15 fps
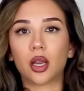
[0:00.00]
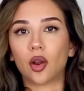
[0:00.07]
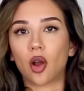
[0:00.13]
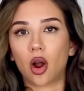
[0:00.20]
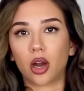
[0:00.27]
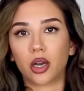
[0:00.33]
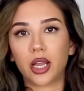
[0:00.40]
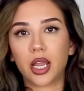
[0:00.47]
and
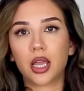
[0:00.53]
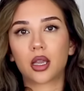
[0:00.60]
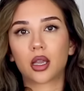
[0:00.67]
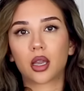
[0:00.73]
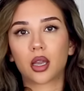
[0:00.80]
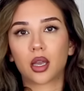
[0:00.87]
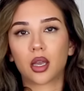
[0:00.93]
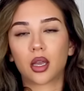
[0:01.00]

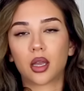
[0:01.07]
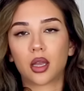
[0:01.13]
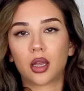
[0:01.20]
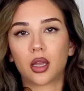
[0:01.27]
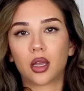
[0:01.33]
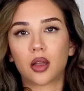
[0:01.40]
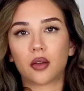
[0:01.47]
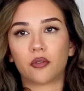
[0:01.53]
heartache
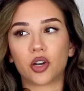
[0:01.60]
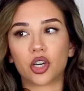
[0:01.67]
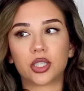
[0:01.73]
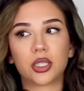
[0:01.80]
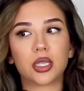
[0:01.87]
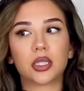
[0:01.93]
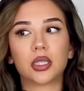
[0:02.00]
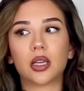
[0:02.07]

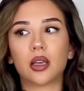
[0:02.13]
versus